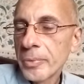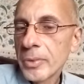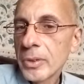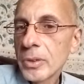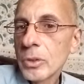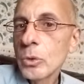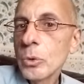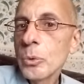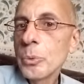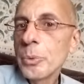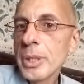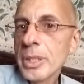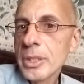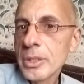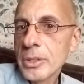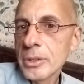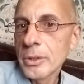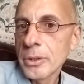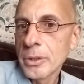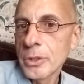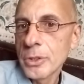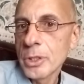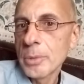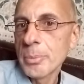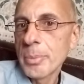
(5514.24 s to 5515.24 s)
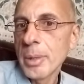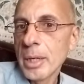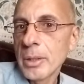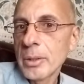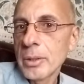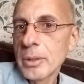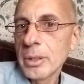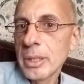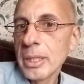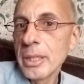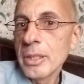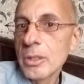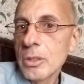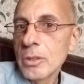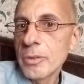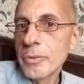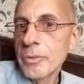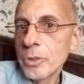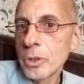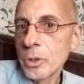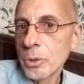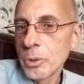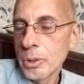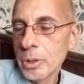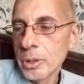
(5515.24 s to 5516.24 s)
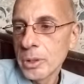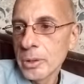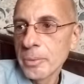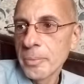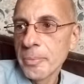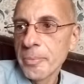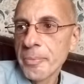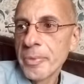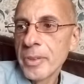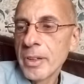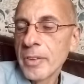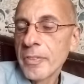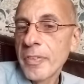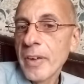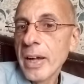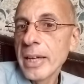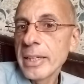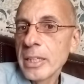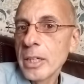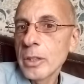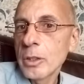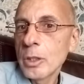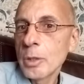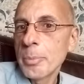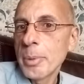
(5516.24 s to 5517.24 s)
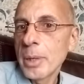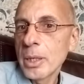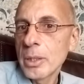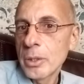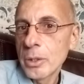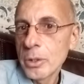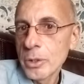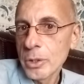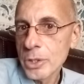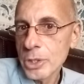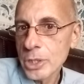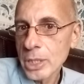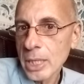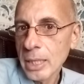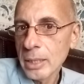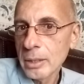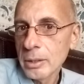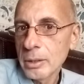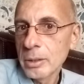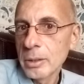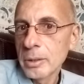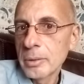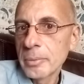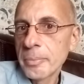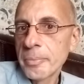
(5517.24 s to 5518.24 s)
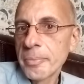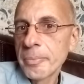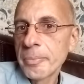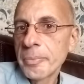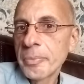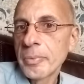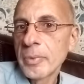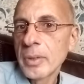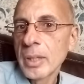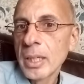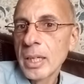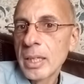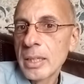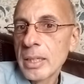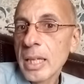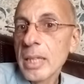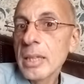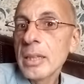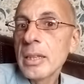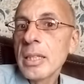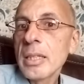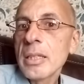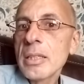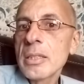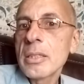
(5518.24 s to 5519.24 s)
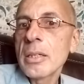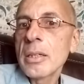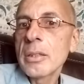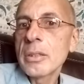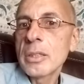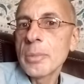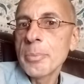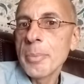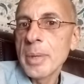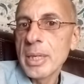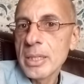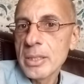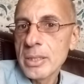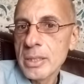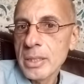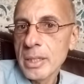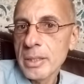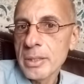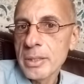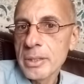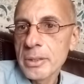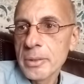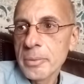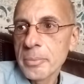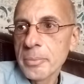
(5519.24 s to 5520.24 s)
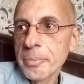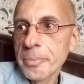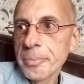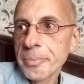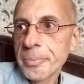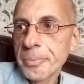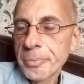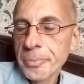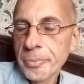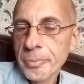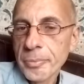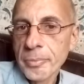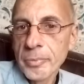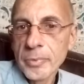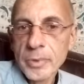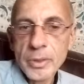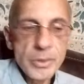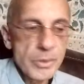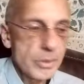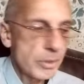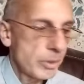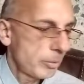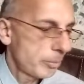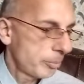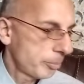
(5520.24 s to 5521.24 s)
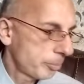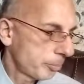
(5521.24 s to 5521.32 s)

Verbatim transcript: Do research about her, interview her, find out about her childhood. Then things start to make sense. You see?